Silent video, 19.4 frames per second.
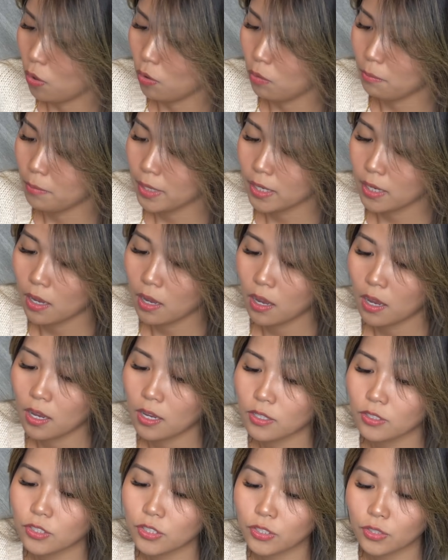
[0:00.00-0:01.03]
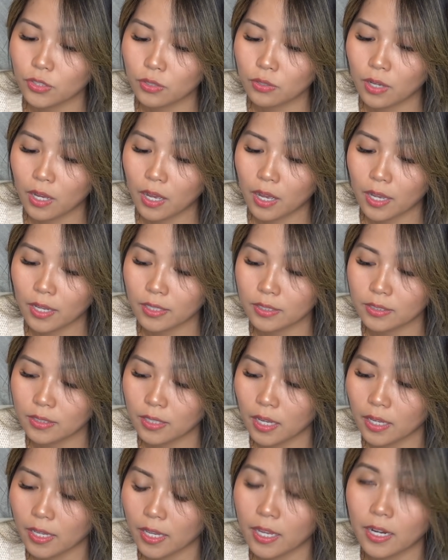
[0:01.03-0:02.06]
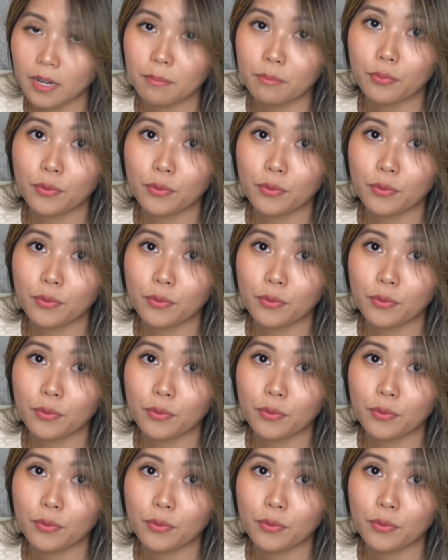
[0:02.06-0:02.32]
Oh my gosh, you guys, I cannot